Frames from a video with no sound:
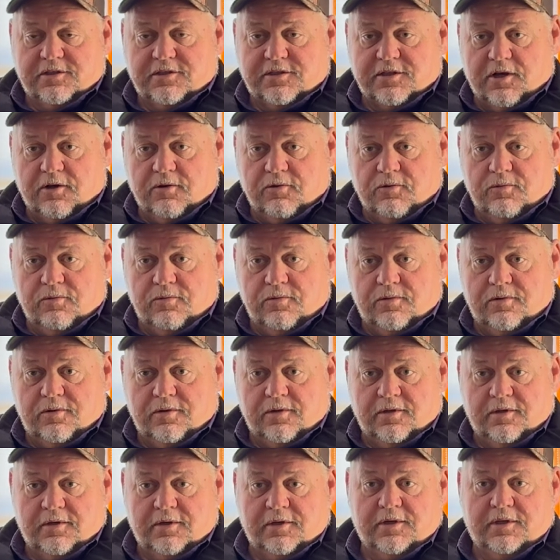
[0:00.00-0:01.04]
So
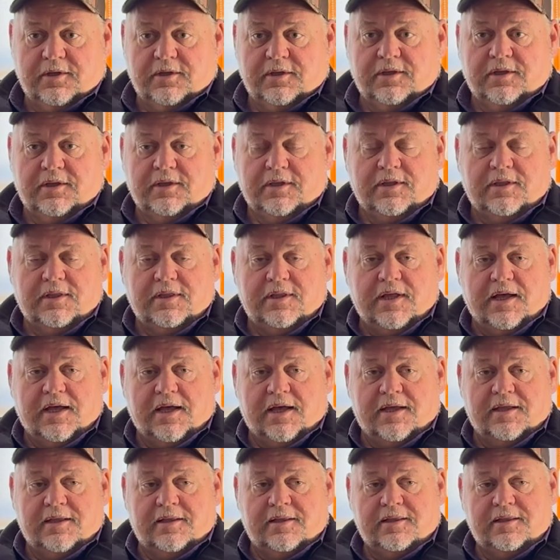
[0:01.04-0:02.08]

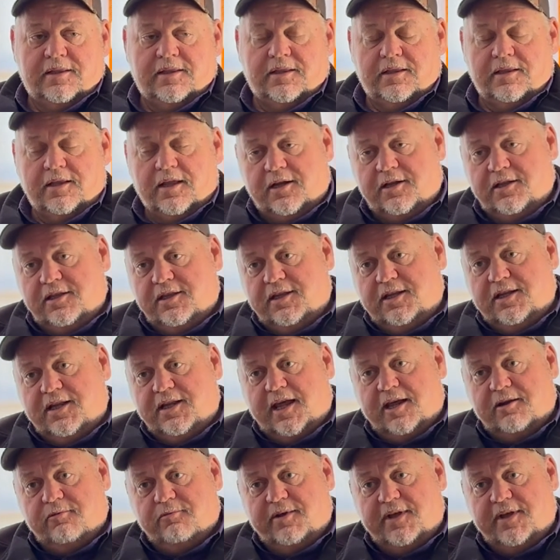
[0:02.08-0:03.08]
none of the debt